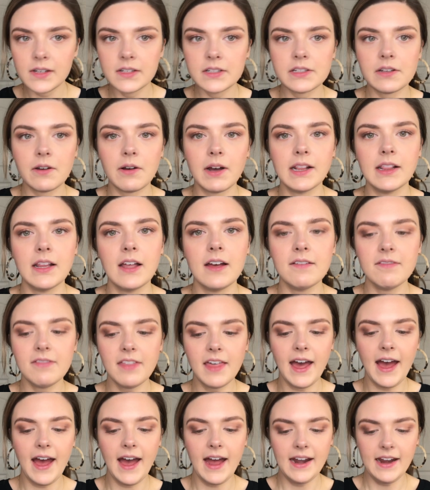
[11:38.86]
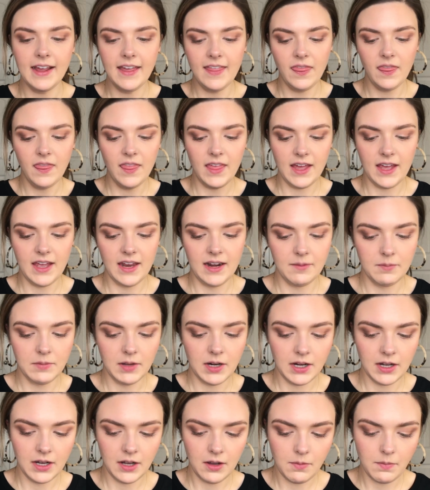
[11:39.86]
So I love that. And then I'm
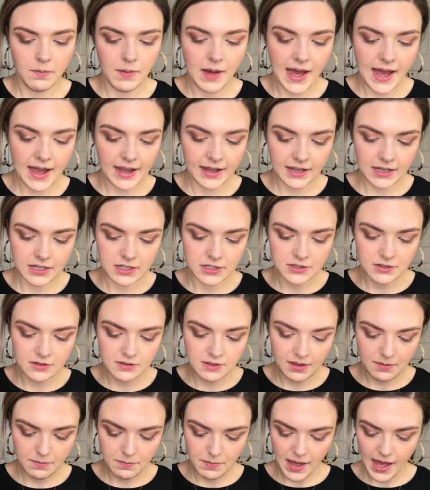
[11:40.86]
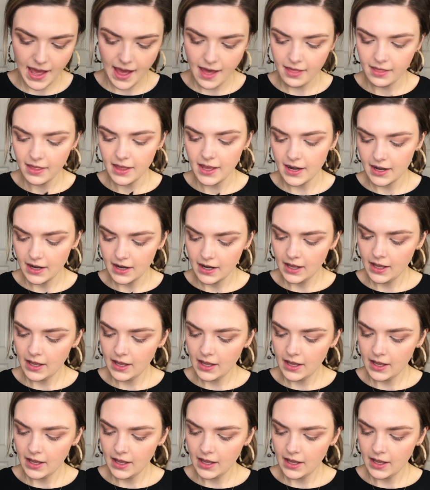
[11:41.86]
going to go back into the palette